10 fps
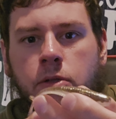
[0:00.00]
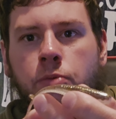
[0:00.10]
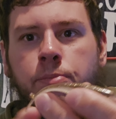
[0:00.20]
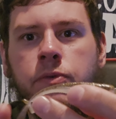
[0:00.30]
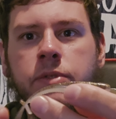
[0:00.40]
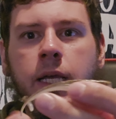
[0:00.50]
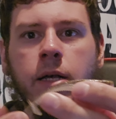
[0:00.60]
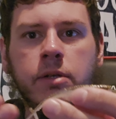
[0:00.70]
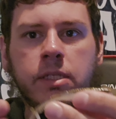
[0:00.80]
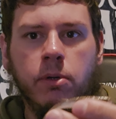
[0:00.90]
boot
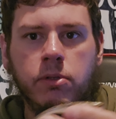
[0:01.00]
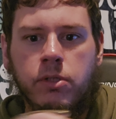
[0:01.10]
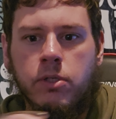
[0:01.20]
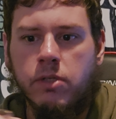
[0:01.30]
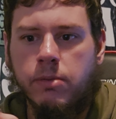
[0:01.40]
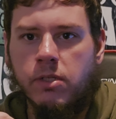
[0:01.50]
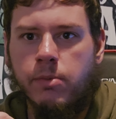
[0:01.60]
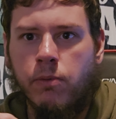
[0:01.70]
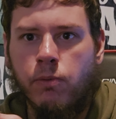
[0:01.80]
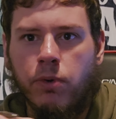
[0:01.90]
tail is supposed to do. It's supposed
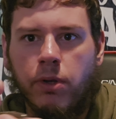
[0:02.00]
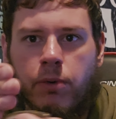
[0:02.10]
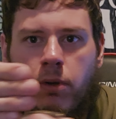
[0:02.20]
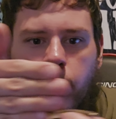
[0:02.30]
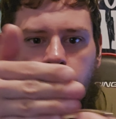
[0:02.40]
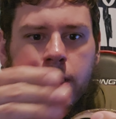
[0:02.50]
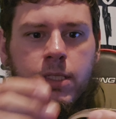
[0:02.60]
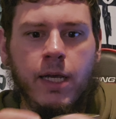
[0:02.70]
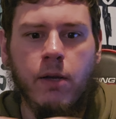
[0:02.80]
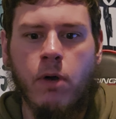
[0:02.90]
to be really
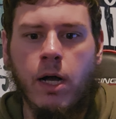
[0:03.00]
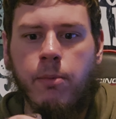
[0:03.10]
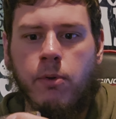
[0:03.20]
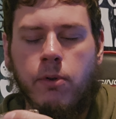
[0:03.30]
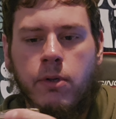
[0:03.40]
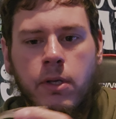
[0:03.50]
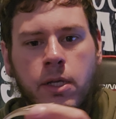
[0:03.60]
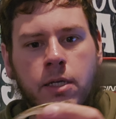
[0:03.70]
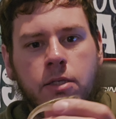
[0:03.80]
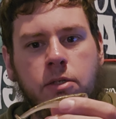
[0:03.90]
tight wobble.
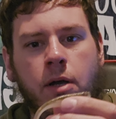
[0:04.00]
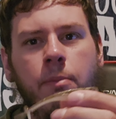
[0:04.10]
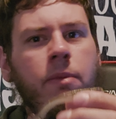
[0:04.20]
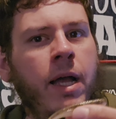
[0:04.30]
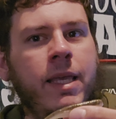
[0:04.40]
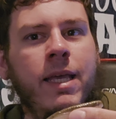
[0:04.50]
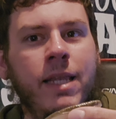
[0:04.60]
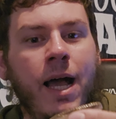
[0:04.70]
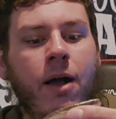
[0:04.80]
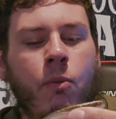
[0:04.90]
So I
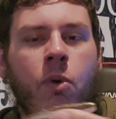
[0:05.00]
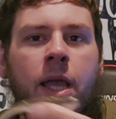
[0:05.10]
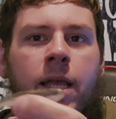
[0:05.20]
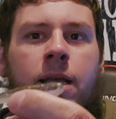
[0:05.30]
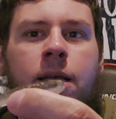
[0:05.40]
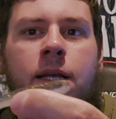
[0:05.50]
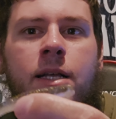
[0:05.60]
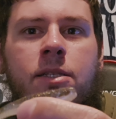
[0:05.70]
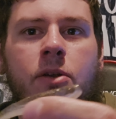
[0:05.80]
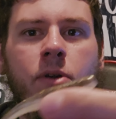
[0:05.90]
cannot wait
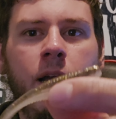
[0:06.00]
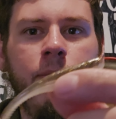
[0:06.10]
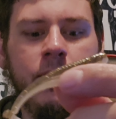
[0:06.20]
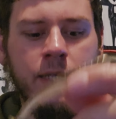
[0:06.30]
to grab these